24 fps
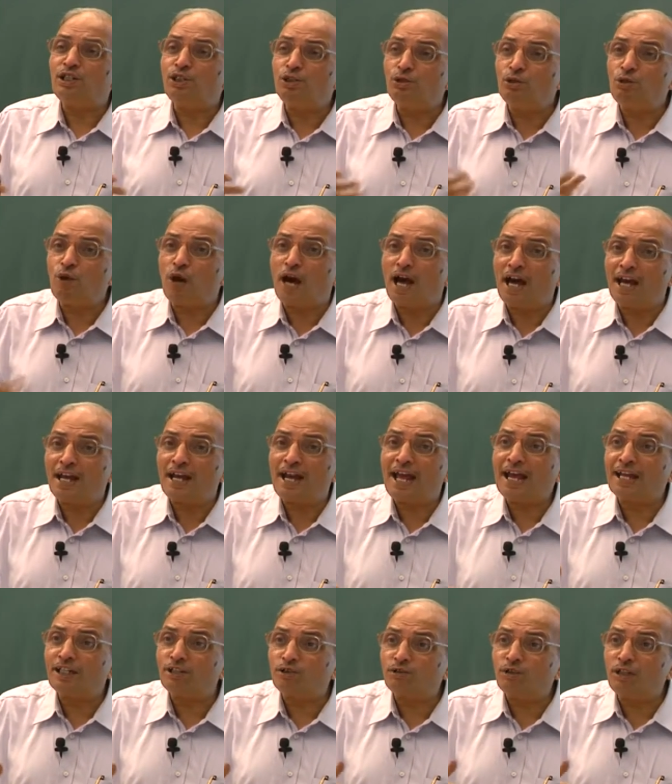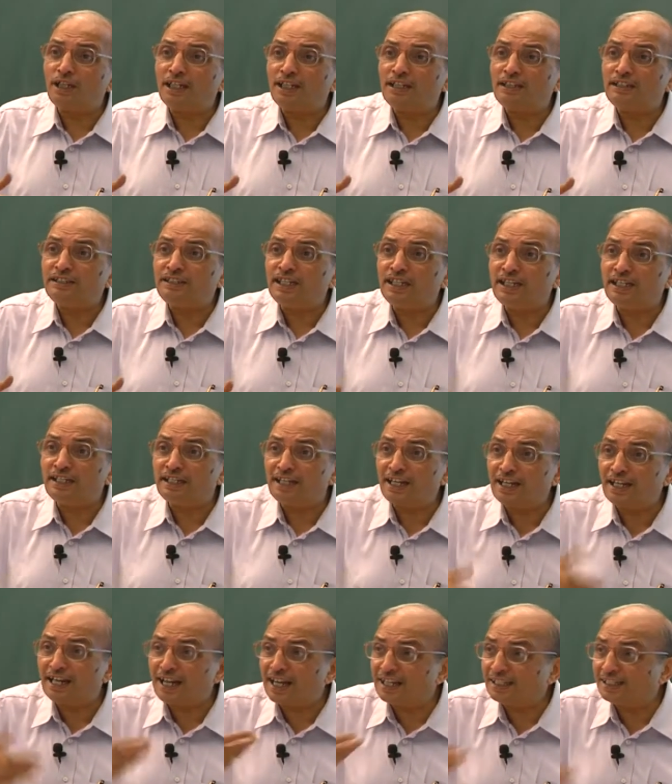you are actually
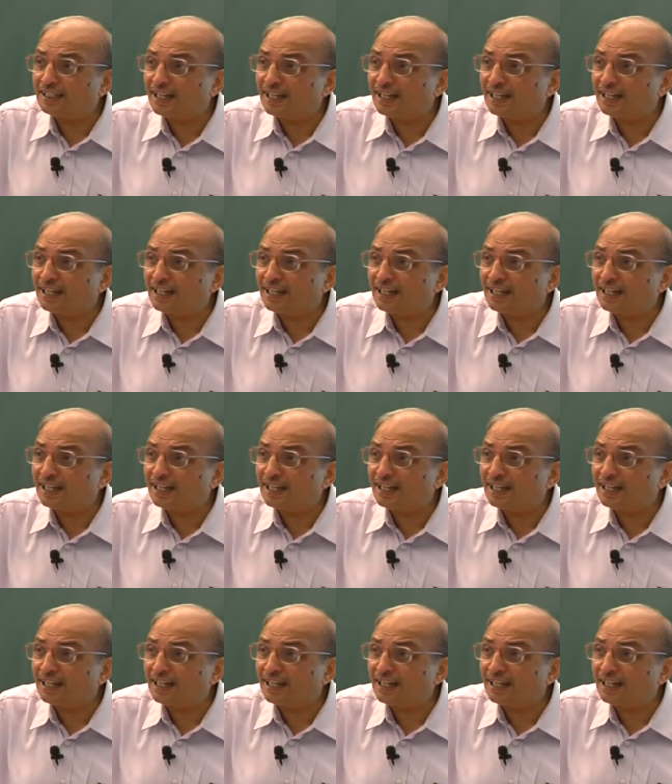thinking like